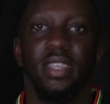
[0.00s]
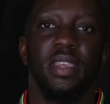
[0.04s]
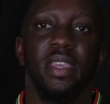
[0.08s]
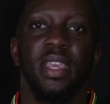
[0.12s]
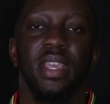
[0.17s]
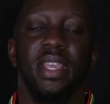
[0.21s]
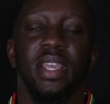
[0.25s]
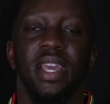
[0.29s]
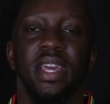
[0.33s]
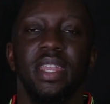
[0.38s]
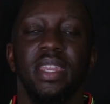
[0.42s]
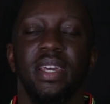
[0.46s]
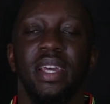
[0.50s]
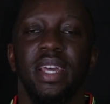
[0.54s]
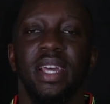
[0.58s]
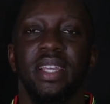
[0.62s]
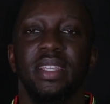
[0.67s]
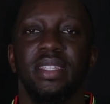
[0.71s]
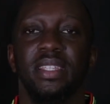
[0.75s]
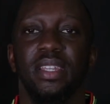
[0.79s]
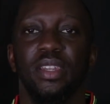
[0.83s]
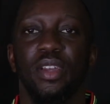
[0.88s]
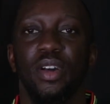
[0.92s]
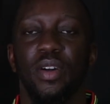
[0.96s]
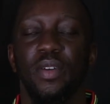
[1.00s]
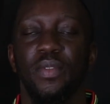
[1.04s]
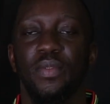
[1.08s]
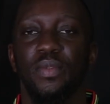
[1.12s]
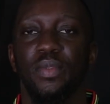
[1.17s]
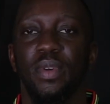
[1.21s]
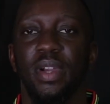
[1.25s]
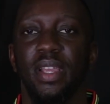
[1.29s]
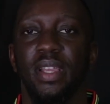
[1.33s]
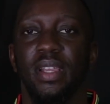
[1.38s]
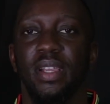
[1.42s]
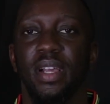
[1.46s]
It kind of has an
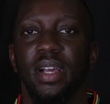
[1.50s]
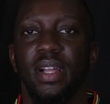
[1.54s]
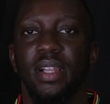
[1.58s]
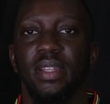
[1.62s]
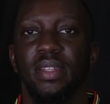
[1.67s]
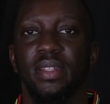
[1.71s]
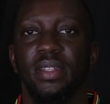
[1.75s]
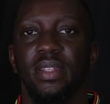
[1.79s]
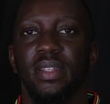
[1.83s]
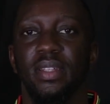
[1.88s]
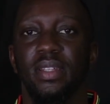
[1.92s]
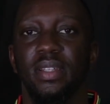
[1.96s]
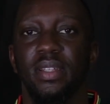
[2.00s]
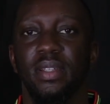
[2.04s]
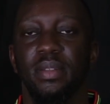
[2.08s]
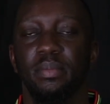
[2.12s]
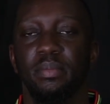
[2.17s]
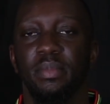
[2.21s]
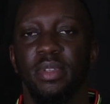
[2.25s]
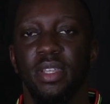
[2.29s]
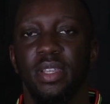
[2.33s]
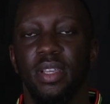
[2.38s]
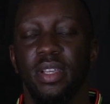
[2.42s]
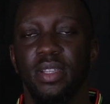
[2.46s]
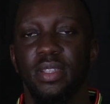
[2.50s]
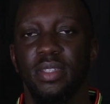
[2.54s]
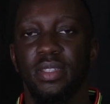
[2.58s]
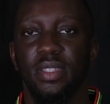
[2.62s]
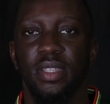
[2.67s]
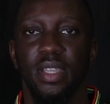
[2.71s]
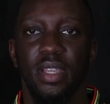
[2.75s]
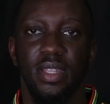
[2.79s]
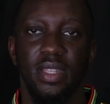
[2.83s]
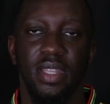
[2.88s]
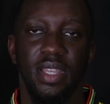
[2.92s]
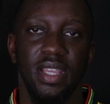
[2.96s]
off-white color because
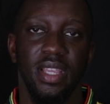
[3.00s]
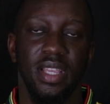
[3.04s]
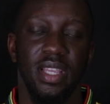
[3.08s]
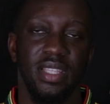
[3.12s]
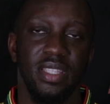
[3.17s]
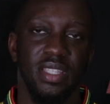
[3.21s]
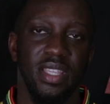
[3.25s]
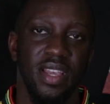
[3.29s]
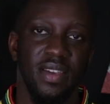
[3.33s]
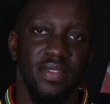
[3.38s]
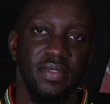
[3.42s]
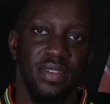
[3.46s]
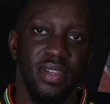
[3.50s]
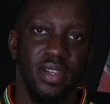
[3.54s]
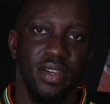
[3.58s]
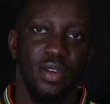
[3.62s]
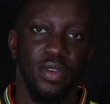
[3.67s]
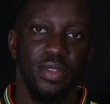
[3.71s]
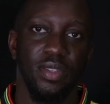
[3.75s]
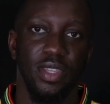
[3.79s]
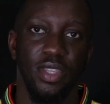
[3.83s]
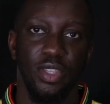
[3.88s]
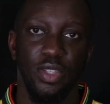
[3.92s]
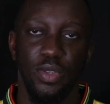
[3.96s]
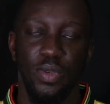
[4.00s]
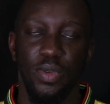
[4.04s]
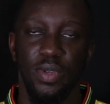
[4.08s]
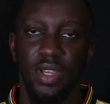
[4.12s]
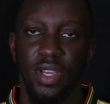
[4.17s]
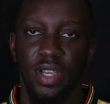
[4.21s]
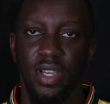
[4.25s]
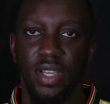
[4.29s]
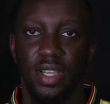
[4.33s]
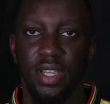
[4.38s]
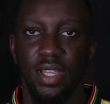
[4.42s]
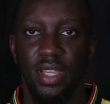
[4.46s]
the cassava or the
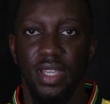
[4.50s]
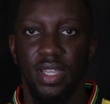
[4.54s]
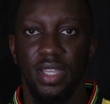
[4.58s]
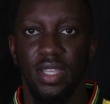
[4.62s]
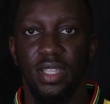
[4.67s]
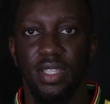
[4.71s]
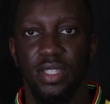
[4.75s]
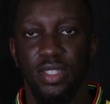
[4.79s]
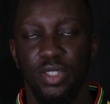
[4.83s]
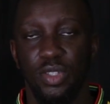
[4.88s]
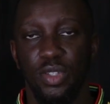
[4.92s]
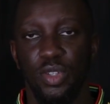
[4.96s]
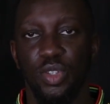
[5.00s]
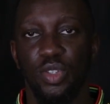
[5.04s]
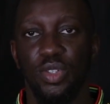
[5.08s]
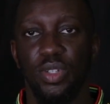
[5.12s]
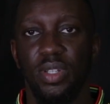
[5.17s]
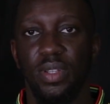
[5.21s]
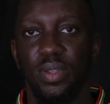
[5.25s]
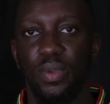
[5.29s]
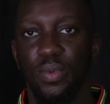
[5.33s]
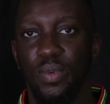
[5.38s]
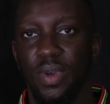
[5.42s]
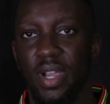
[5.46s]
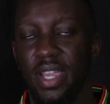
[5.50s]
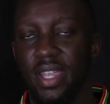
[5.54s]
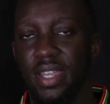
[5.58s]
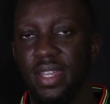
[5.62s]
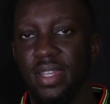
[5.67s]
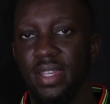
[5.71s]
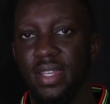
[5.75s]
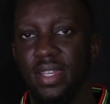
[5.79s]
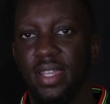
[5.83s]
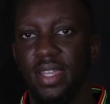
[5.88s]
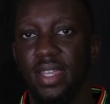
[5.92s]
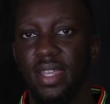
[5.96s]
yuca is usually
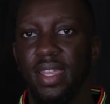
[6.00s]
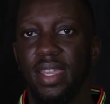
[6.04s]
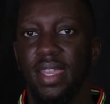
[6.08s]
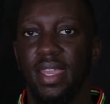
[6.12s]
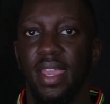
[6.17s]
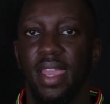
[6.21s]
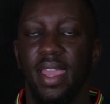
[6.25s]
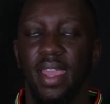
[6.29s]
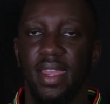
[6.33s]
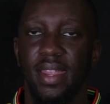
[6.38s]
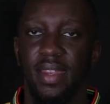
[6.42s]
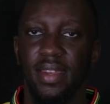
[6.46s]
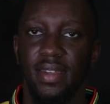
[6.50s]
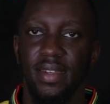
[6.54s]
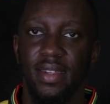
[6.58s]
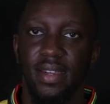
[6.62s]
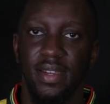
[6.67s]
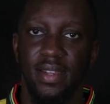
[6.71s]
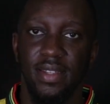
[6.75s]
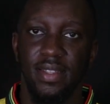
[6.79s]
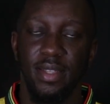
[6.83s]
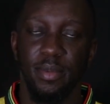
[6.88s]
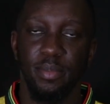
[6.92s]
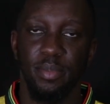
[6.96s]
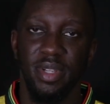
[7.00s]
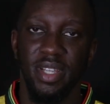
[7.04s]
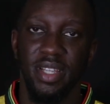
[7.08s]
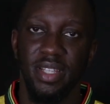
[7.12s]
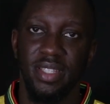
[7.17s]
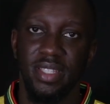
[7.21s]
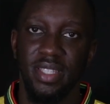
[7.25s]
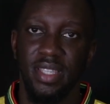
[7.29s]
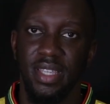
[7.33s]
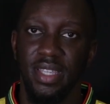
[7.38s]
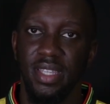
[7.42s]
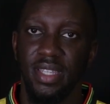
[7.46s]
white, and the
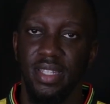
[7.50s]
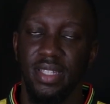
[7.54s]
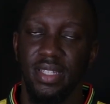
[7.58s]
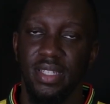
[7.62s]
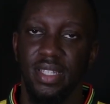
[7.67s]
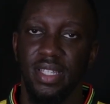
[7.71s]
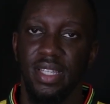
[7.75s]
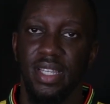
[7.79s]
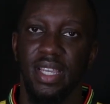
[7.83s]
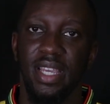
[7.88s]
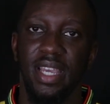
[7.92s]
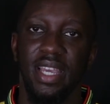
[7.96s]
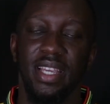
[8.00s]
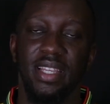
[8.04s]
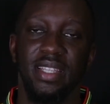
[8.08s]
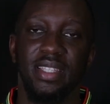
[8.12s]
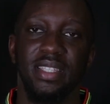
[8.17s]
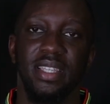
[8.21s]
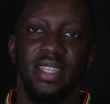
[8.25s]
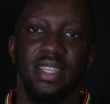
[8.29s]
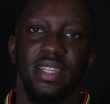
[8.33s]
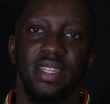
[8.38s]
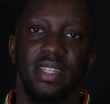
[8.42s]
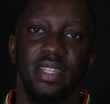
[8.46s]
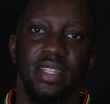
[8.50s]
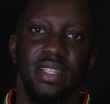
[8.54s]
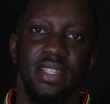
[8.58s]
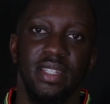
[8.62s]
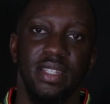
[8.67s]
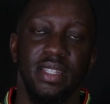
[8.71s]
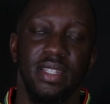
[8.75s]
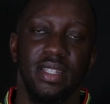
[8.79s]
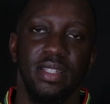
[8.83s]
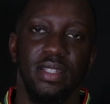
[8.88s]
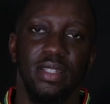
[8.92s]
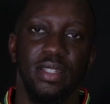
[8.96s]
plantain has a
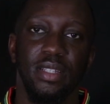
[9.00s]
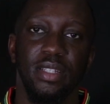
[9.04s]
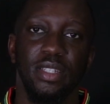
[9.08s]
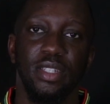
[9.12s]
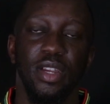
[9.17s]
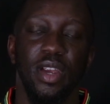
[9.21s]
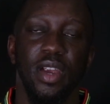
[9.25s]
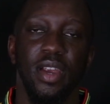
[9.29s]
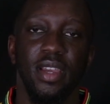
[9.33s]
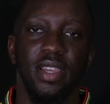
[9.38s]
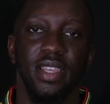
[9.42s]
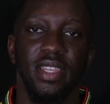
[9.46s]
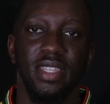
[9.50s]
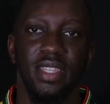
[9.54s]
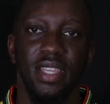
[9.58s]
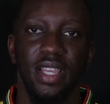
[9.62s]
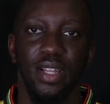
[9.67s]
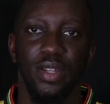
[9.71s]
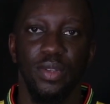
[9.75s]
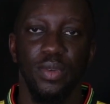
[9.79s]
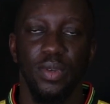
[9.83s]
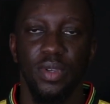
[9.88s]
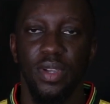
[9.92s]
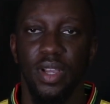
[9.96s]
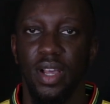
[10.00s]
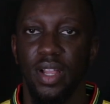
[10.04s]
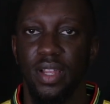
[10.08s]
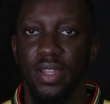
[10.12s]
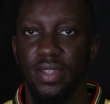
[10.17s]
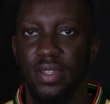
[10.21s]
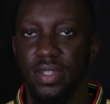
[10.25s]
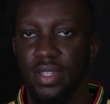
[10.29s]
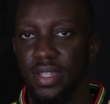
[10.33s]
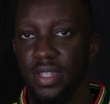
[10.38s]
dark yellow color.